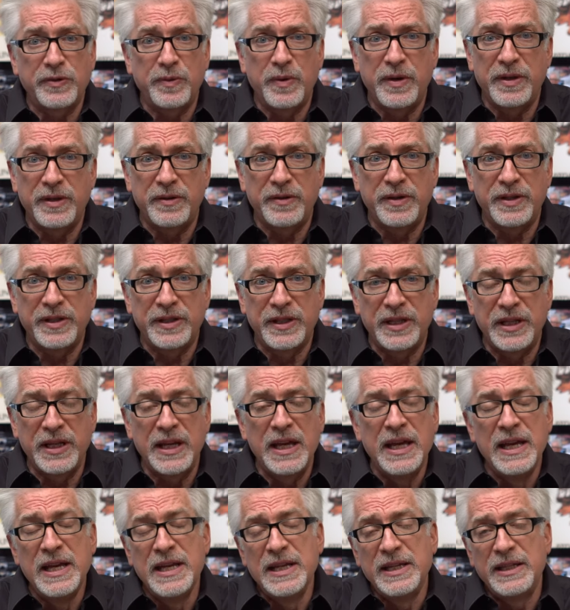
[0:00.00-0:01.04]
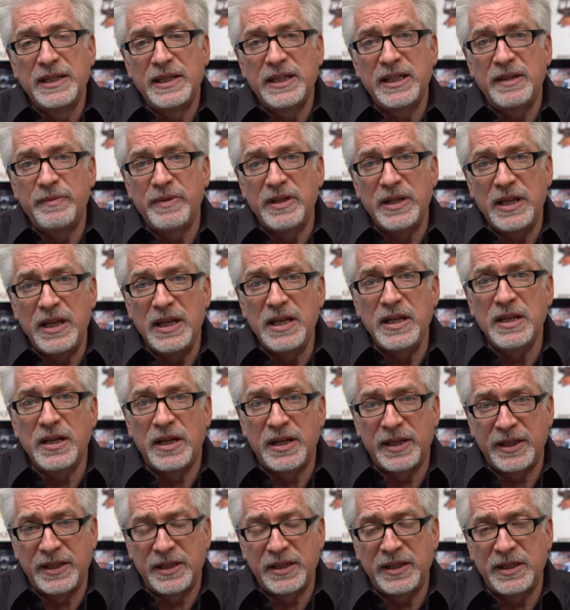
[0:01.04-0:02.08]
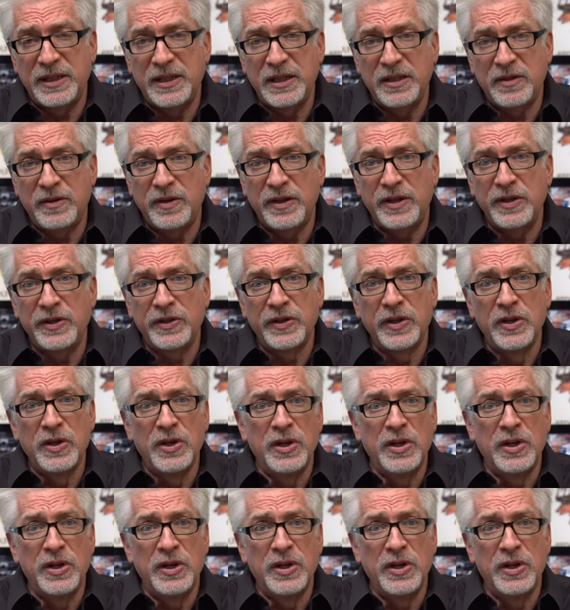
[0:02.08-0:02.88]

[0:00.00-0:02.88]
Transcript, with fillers: whether it's the Cinema EOS series,